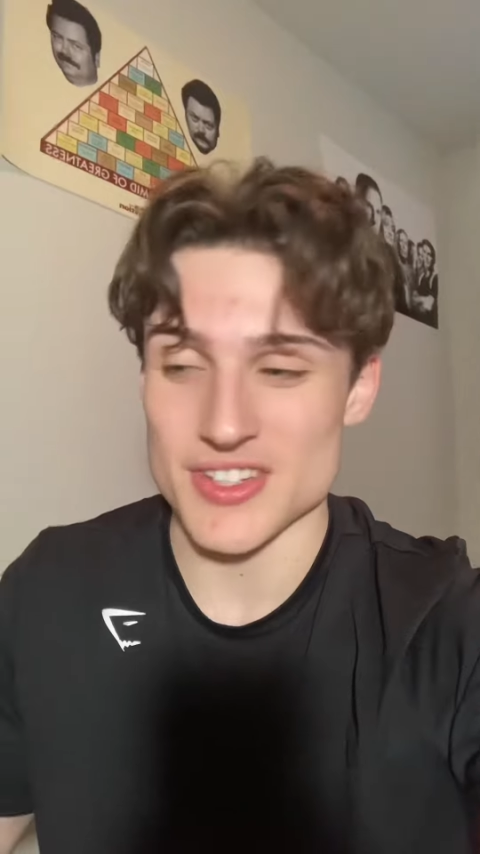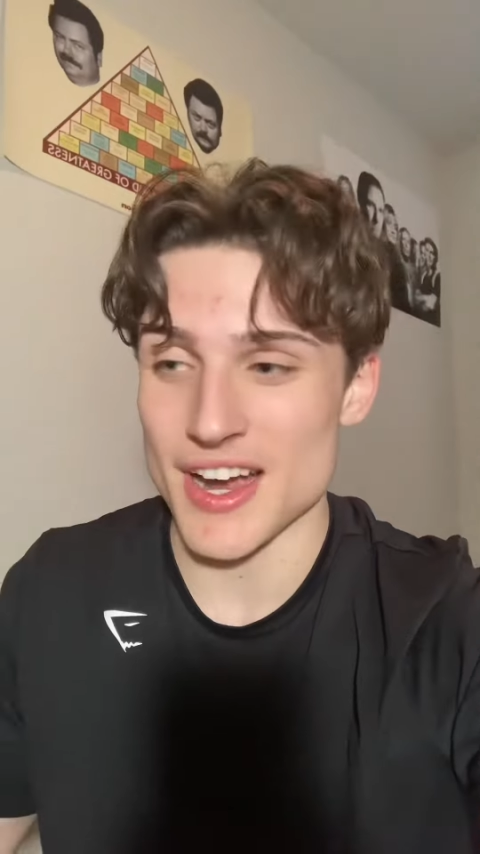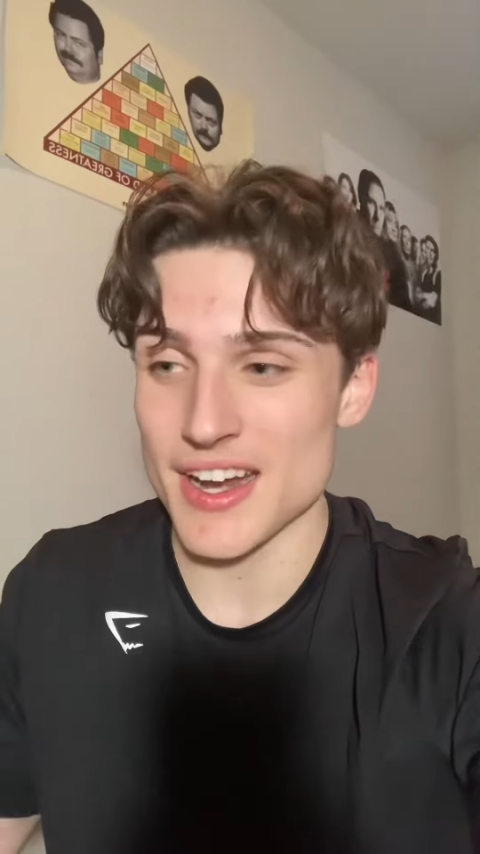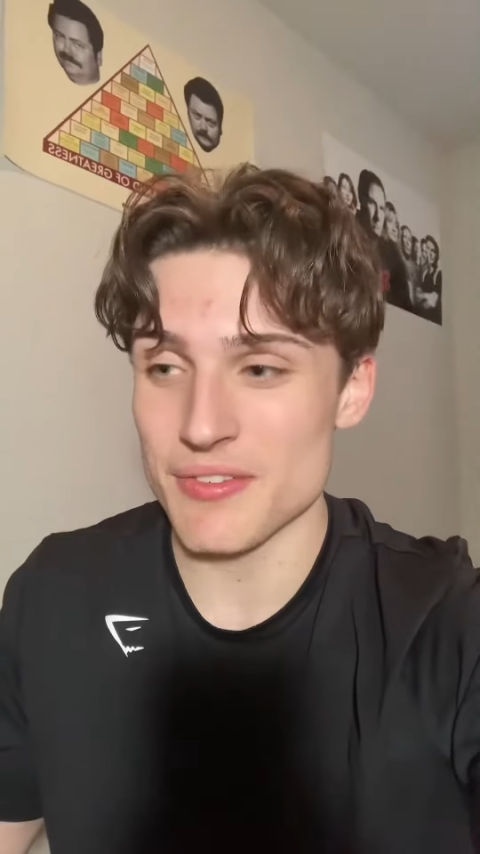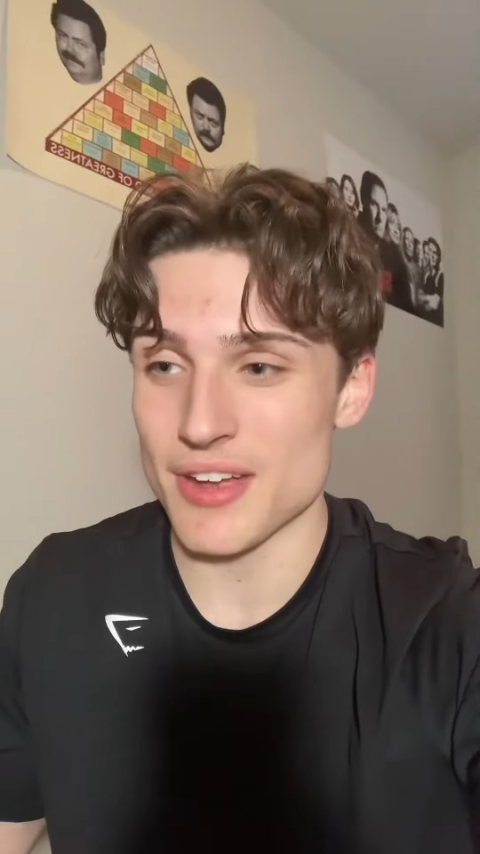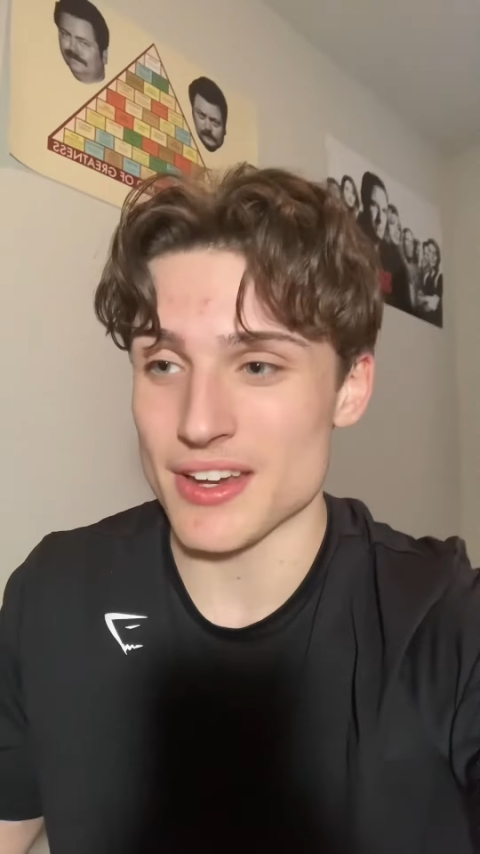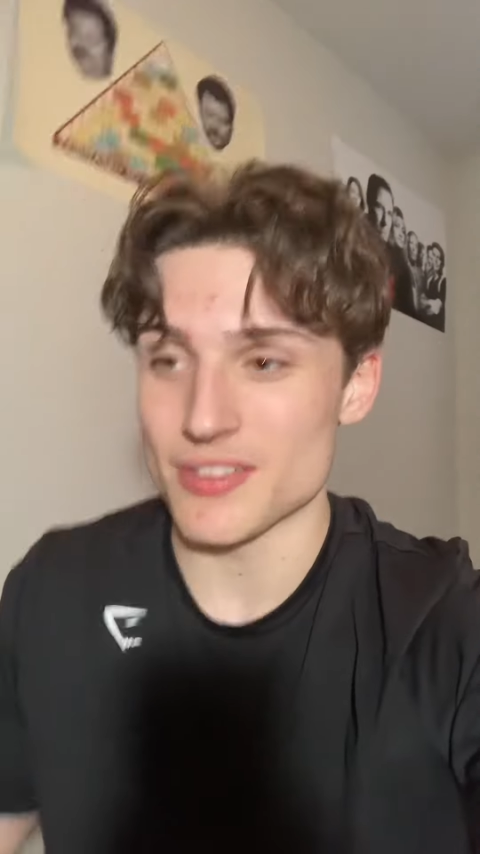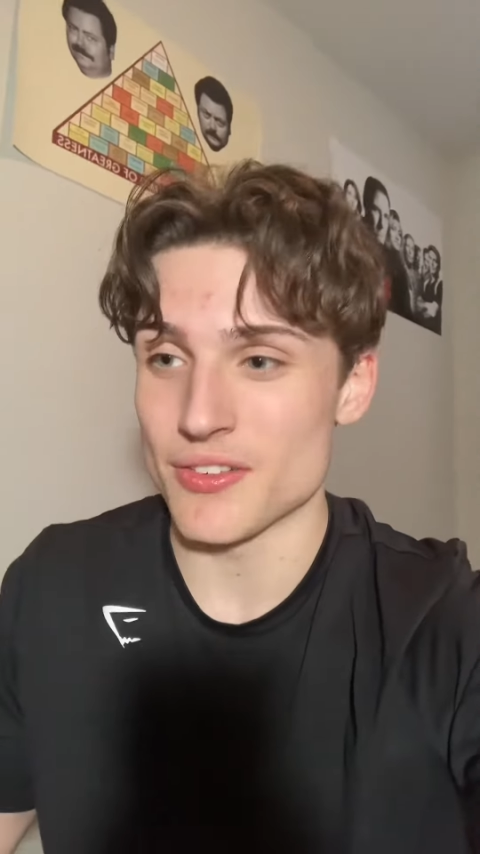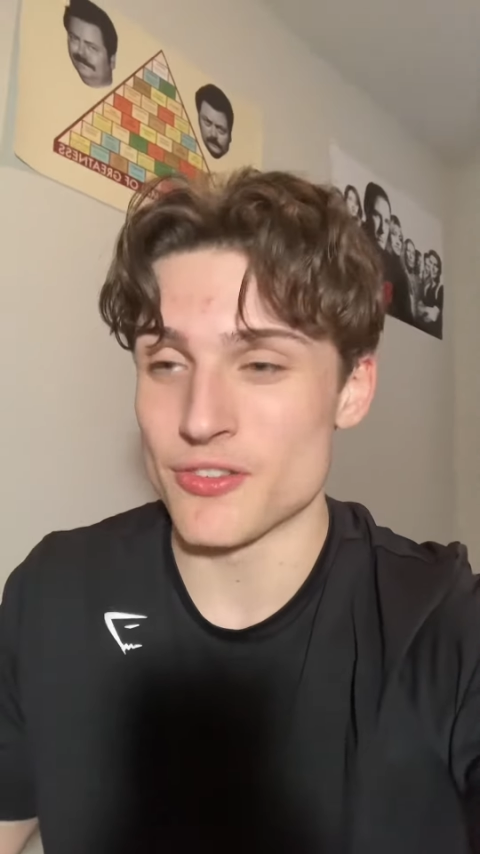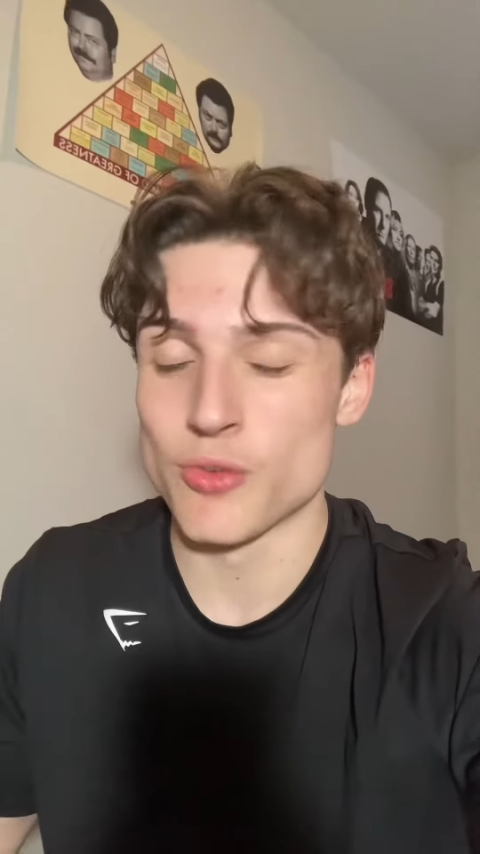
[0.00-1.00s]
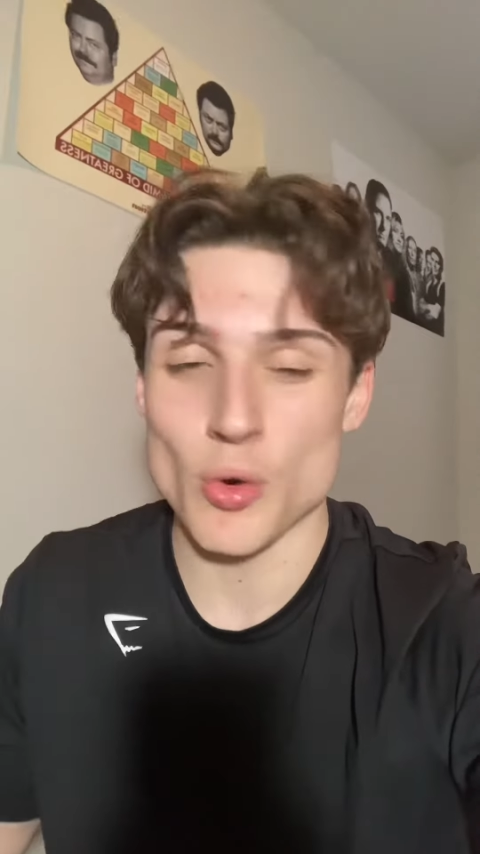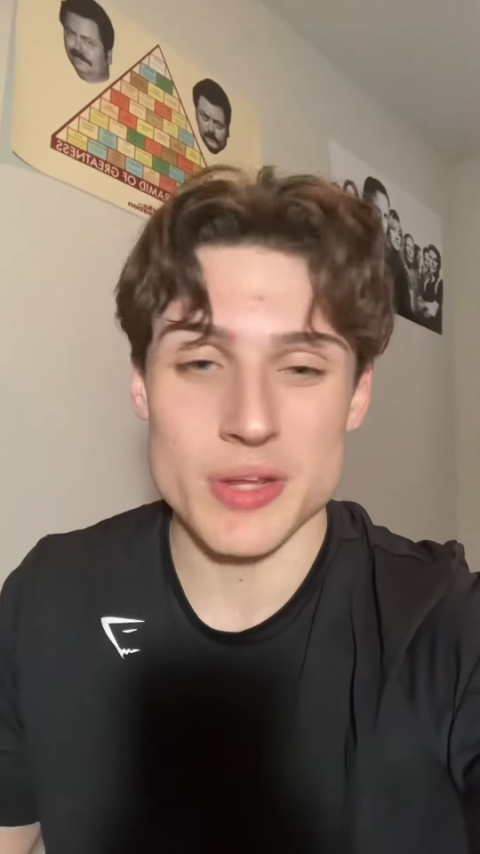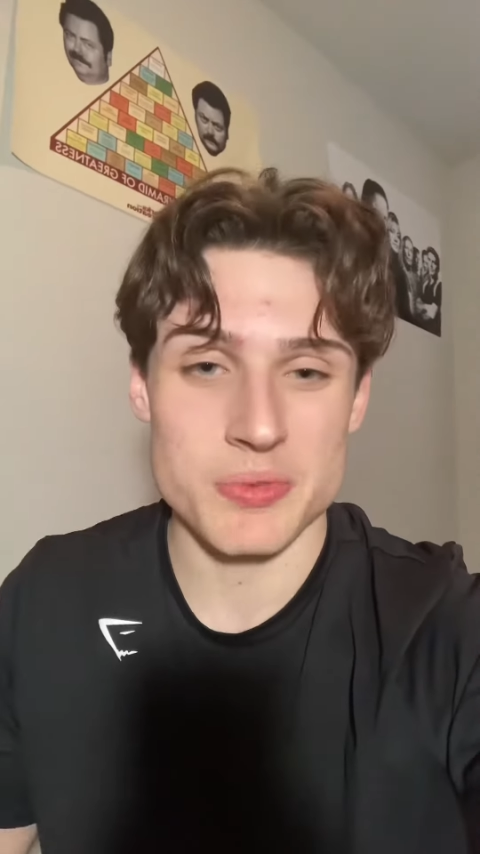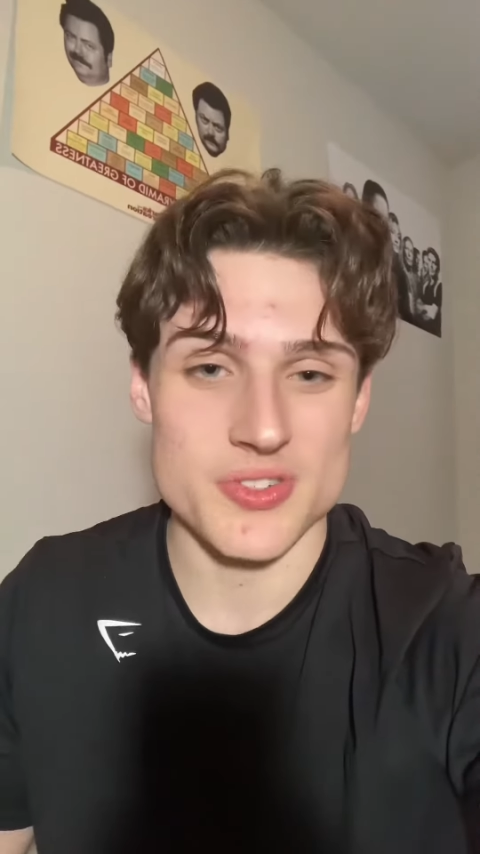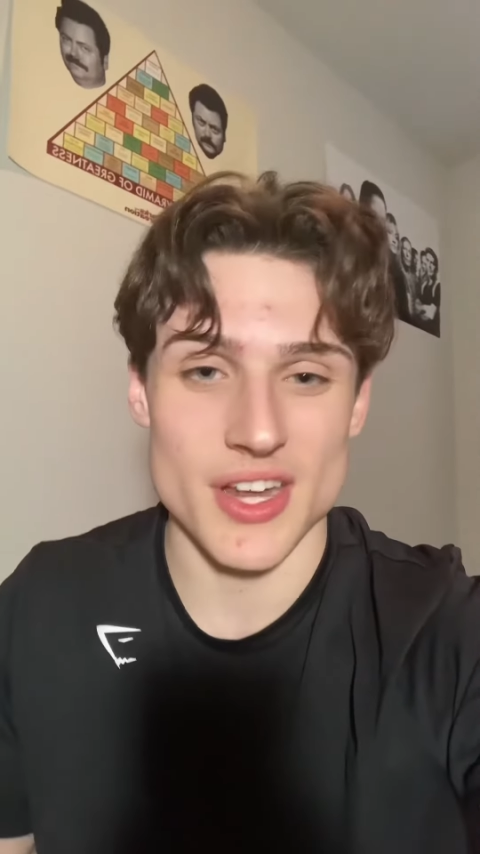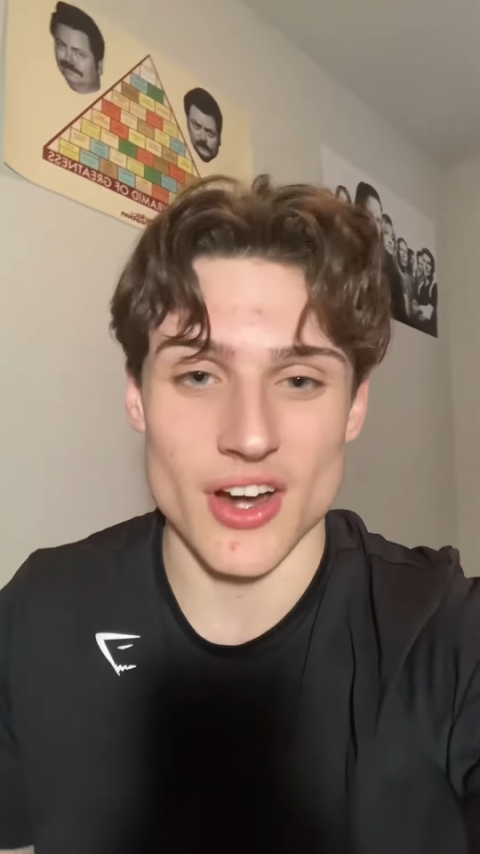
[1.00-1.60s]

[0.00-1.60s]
I'd have like 40%